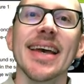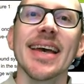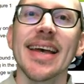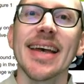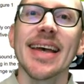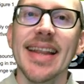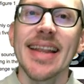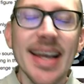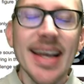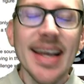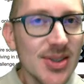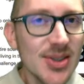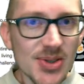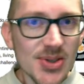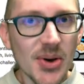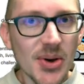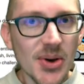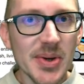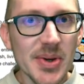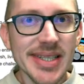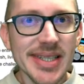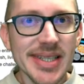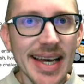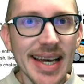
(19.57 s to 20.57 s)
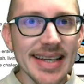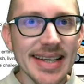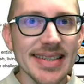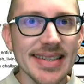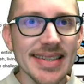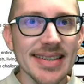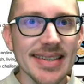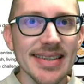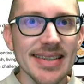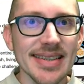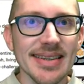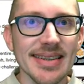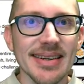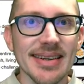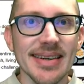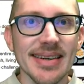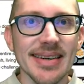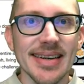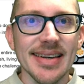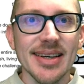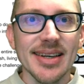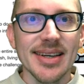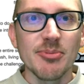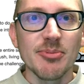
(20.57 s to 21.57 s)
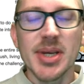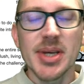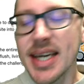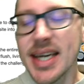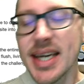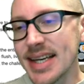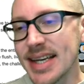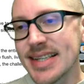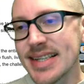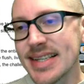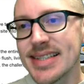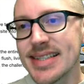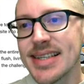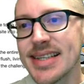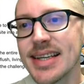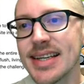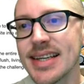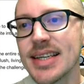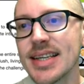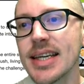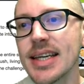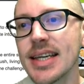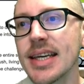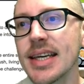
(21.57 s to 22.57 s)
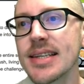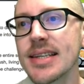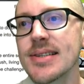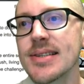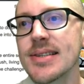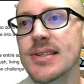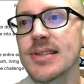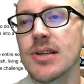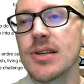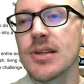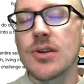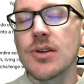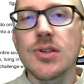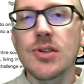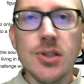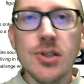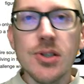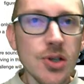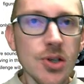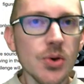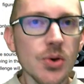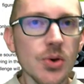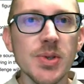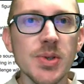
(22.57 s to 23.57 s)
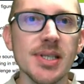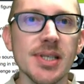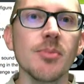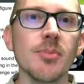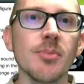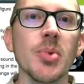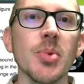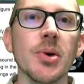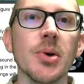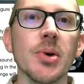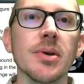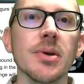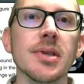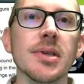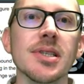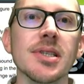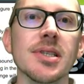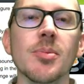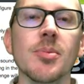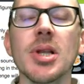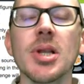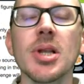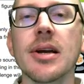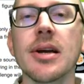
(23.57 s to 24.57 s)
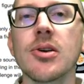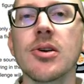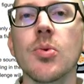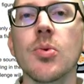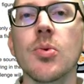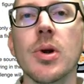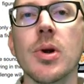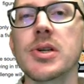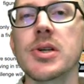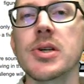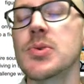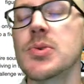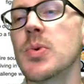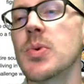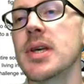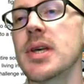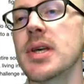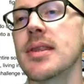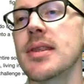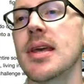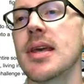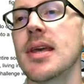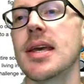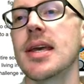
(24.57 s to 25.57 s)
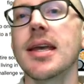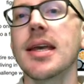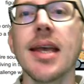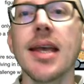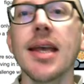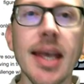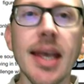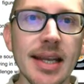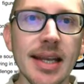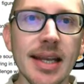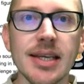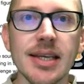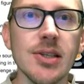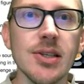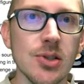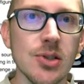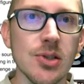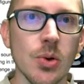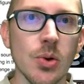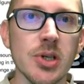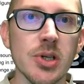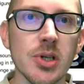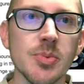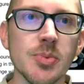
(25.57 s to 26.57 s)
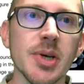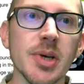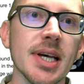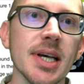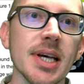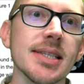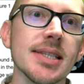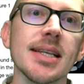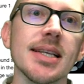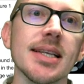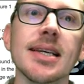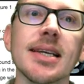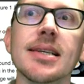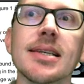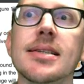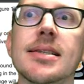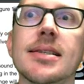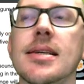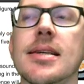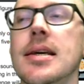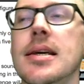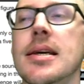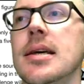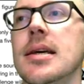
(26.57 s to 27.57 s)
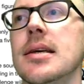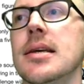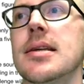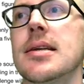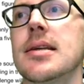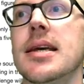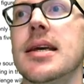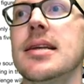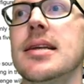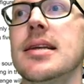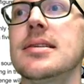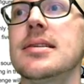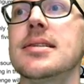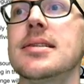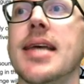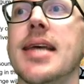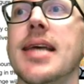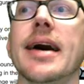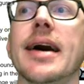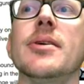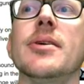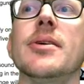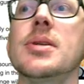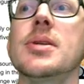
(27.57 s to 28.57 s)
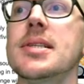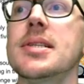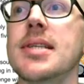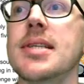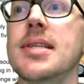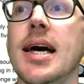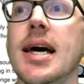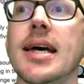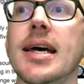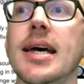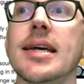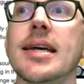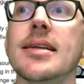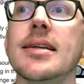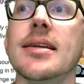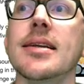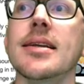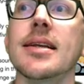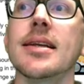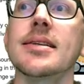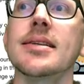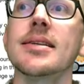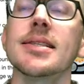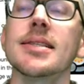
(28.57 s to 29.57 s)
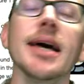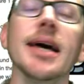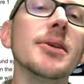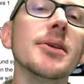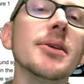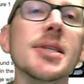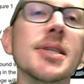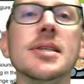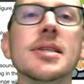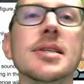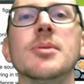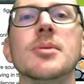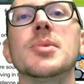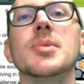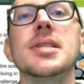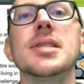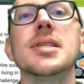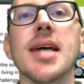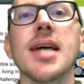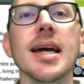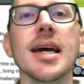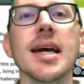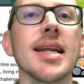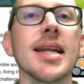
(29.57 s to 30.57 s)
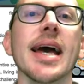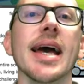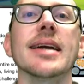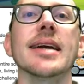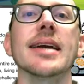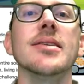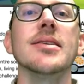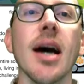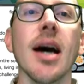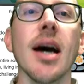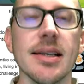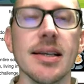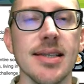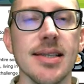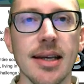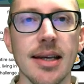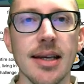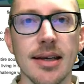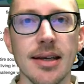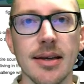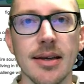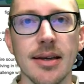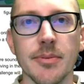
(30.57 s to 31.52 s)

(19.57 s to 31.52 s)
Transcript: The answer is always yes, because it's so simple. SubAligner works with any source because it is, it is sound design, it is sound system design agnostic.